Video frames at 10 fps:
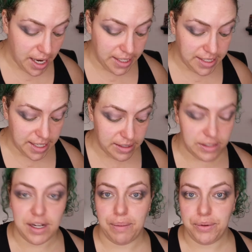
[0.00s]
I did
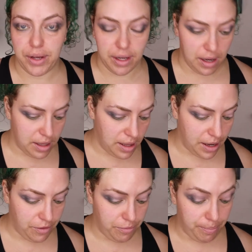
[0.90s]
stop doing a
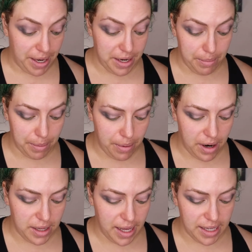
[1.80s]
lot of pandemic
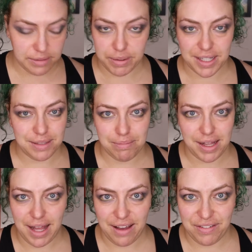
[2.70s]
parleys because my
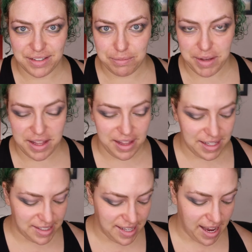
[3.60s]
life has been
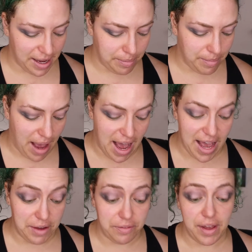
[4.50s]
the same.
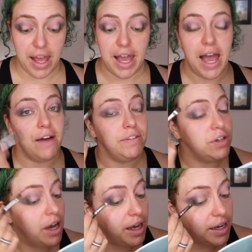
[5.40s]
I haven't
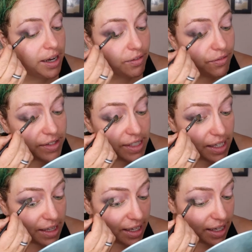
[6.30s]
gone
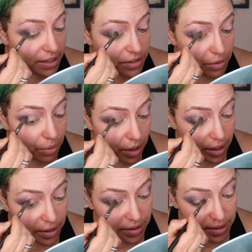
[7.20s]
physically into
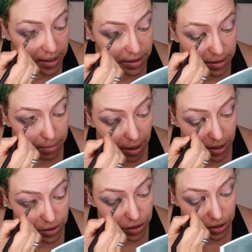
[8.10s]
work since
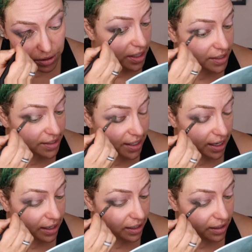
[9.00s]
March this
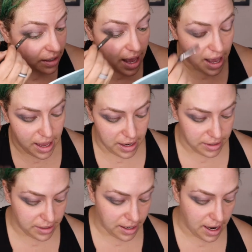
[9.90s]
year,
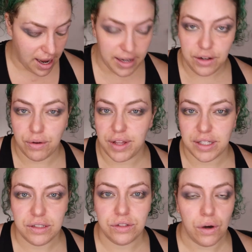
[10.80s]
and I know
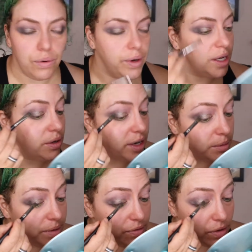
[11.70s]
that's so
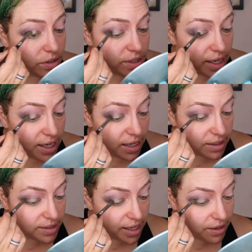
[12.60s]
incredibly fortunate. And
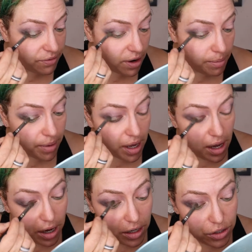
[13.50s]
aside from
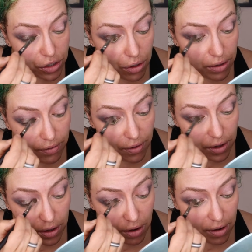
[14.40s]
a short
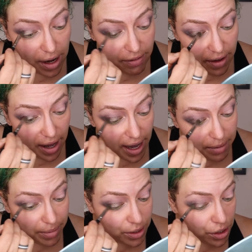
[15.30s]
furlough. I've
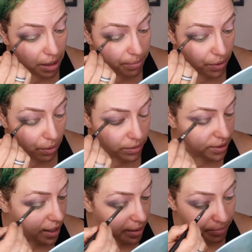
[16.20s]
had my job the whole
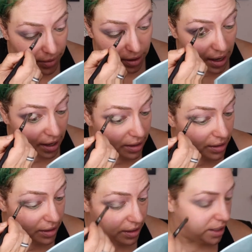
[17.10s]
time
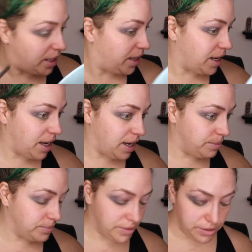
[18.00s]
and
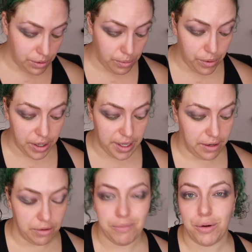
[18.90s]
I'm still
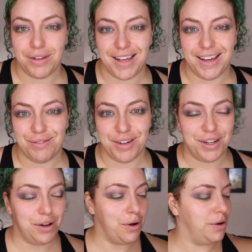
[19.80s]
working remotely. I'm
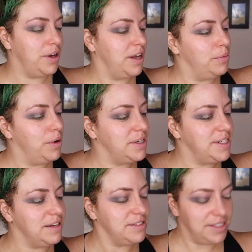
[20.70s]
gonna go work
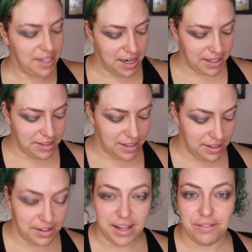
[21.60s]
downstairs
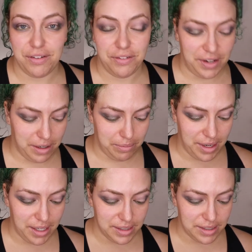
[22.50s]
in, in 15
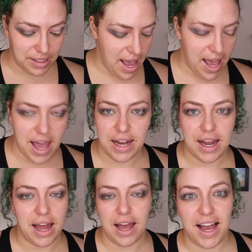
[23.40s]
minutes. And
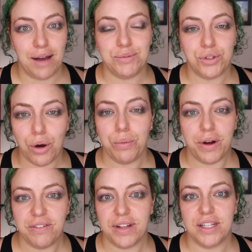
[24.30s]
I, am so
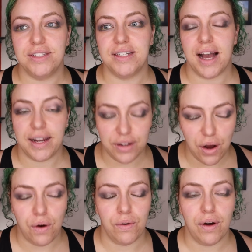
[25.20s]
privileged. I
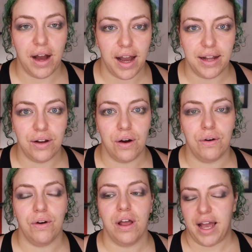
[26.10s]
know, I
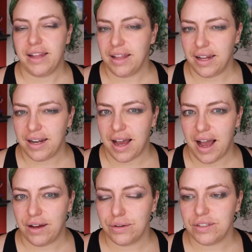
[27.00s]
know. And then
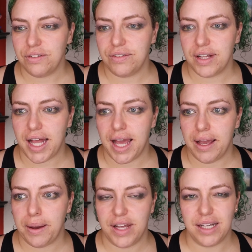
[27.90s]
I also feel
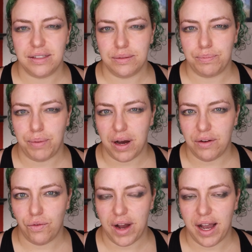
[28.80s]
like that's part
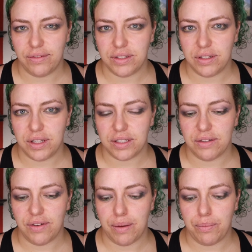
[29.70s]
of why I have to do this.
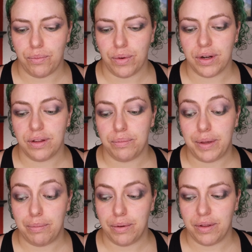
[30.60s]
If I'm one of the
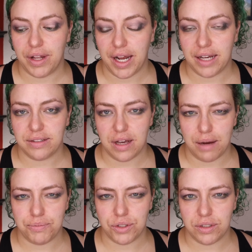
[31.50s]
people that has the
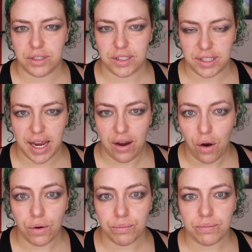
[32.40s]
option to stay
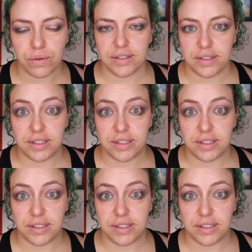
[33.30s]
home,